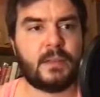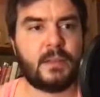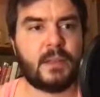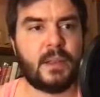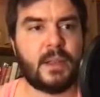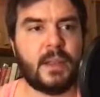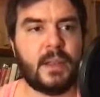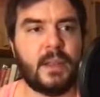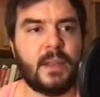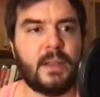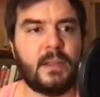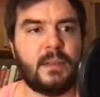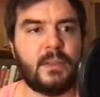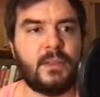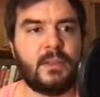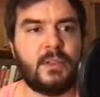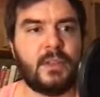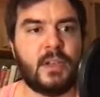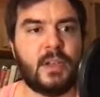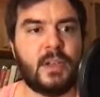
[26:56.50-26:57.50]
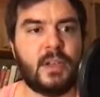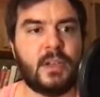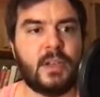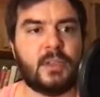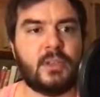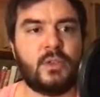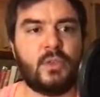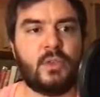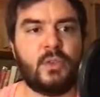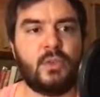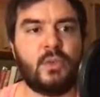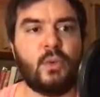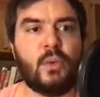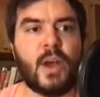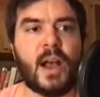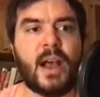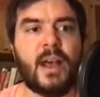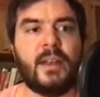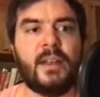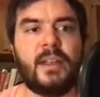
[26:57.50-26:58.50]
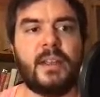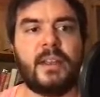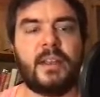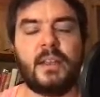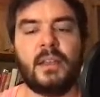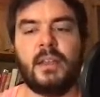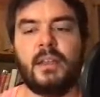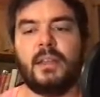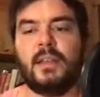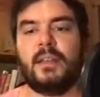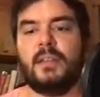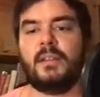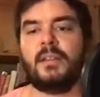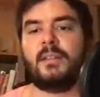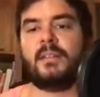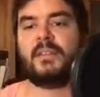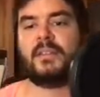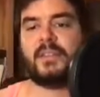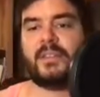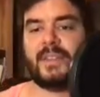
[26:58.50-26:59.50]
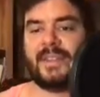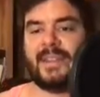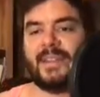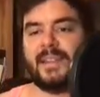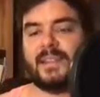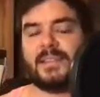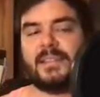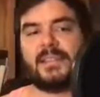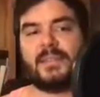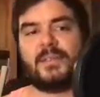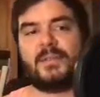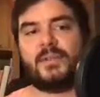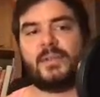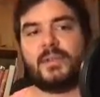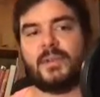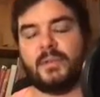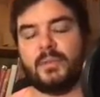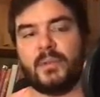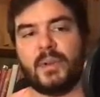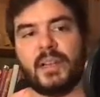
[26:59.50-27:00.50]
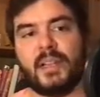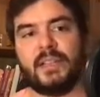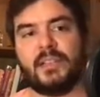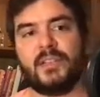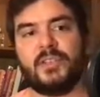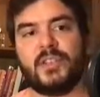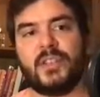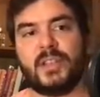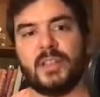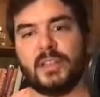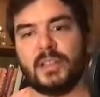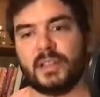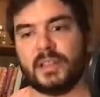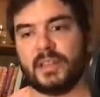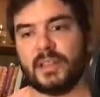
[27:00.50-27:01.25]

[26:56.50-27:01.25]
and uh, two adic this is related like